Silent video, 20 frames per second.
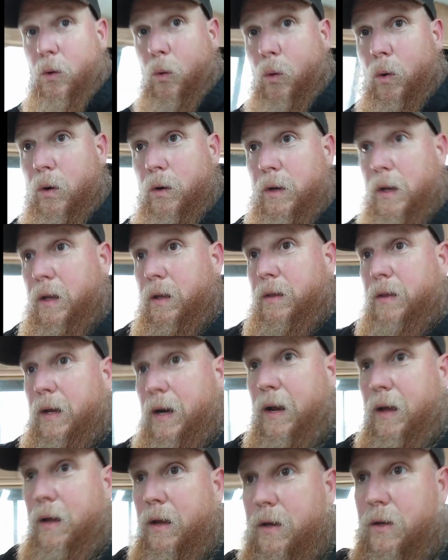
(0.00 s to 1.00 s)
cord
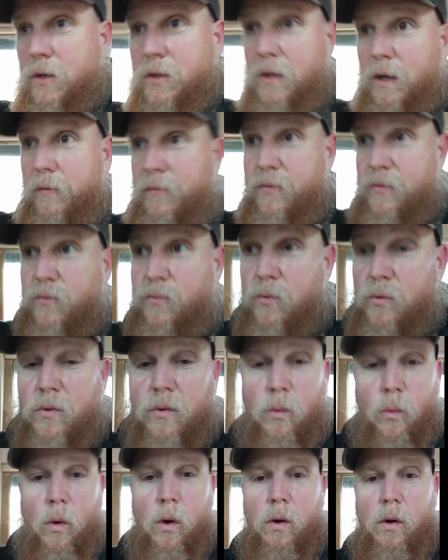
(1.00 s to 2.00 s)
that I shoved through
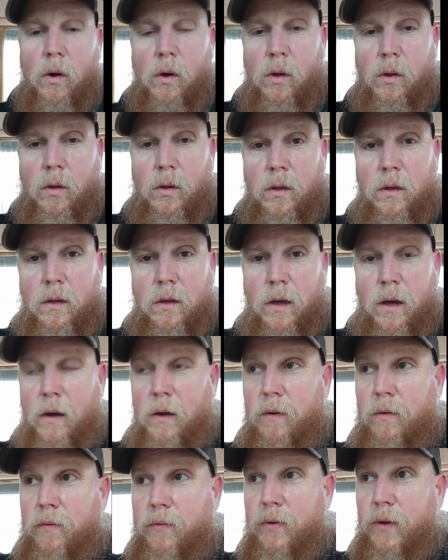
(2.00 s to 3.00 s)
the wall
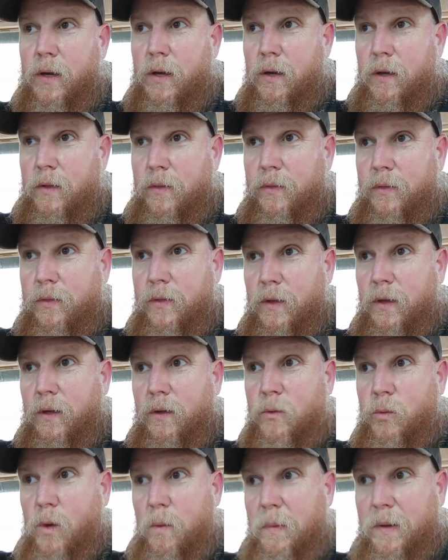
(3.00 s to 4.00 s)
of
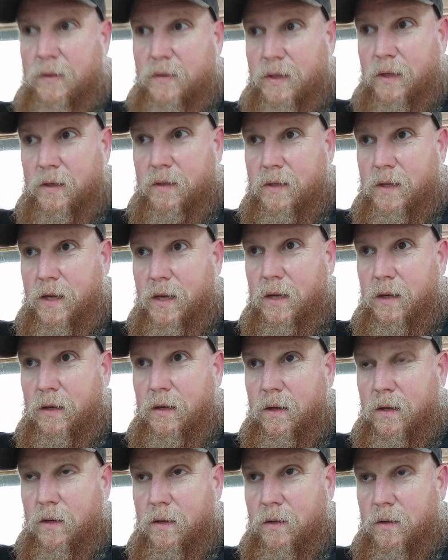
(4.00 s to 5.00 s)
the 12 by
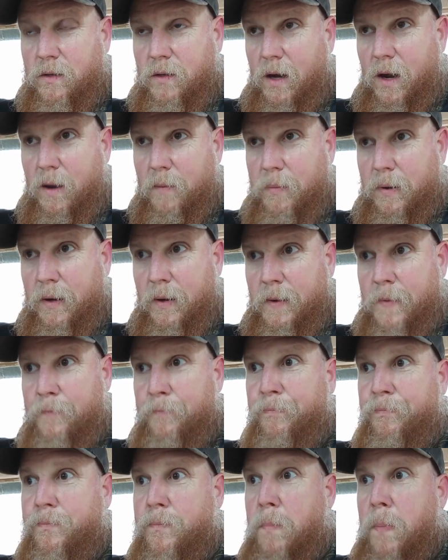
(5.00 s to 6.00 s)
16 shop
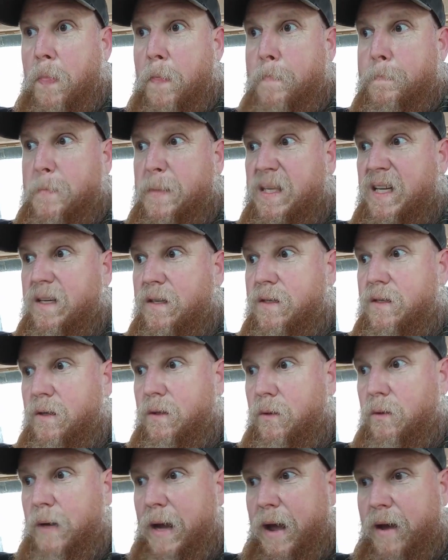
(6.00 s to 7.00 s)

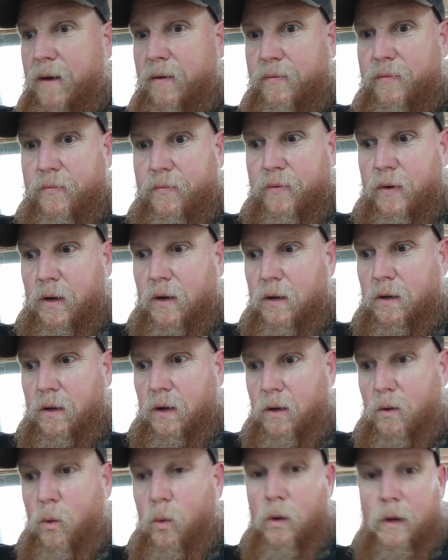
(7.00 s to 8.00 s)
to have a
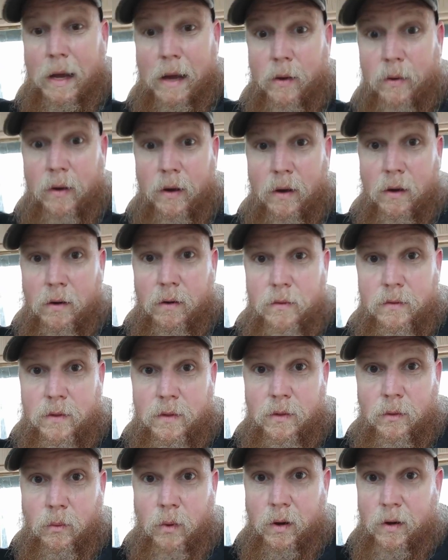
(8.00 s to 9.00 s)
cord out here
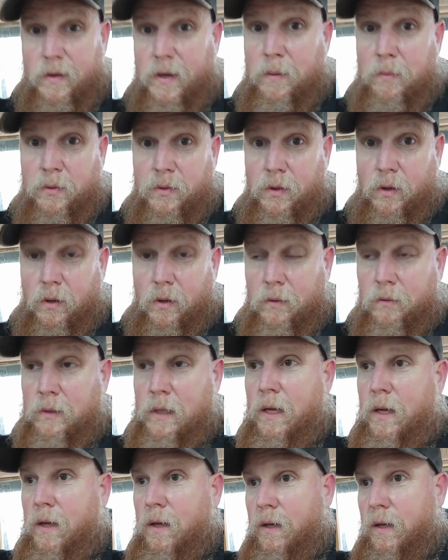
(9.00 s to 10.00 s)
to run a table saw
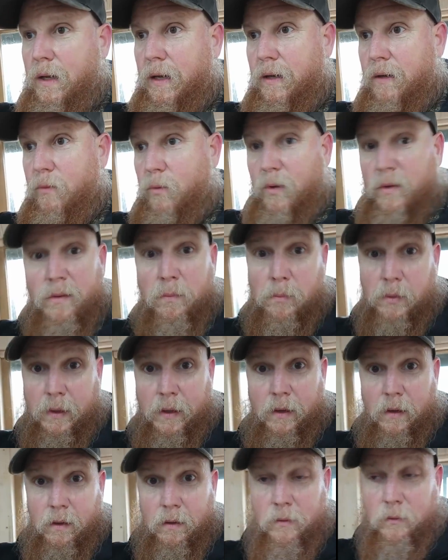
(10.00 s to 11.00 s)
and to run the
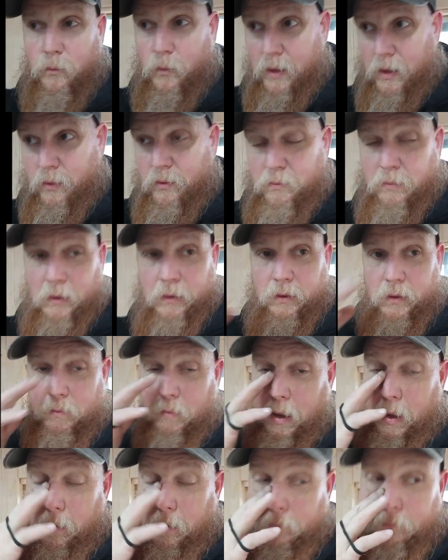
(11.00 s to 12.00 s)
planer when I was building
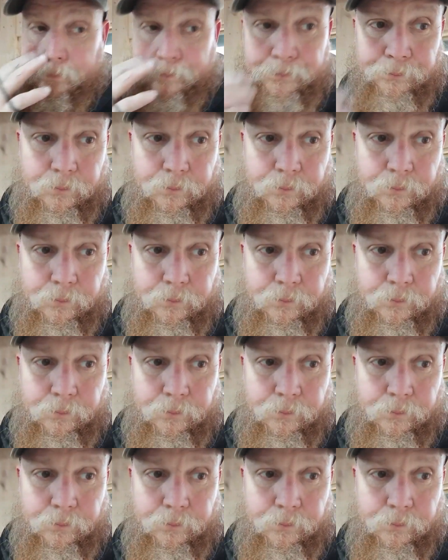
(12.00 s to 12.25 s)
the bed.